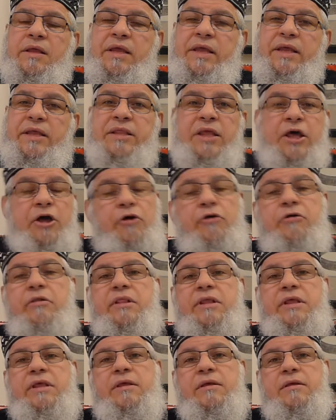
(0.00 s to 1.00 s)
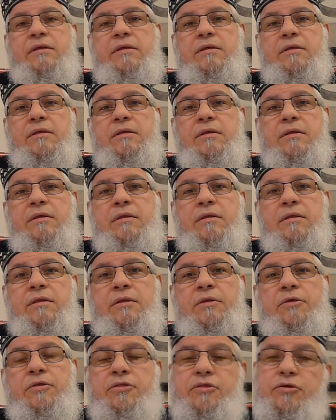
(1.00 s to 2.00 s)
in the early
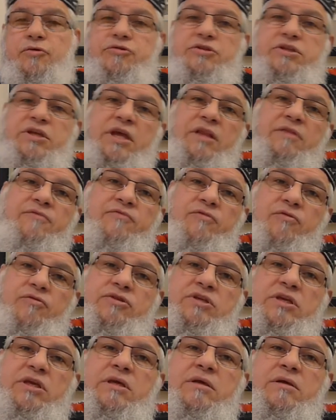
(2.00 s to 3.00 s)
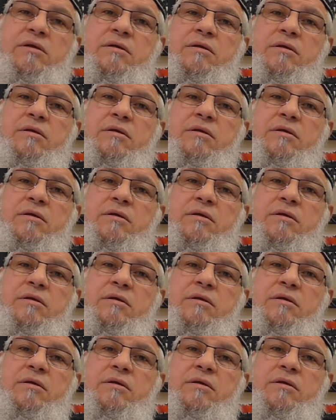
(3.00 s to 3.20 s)
30 and 40.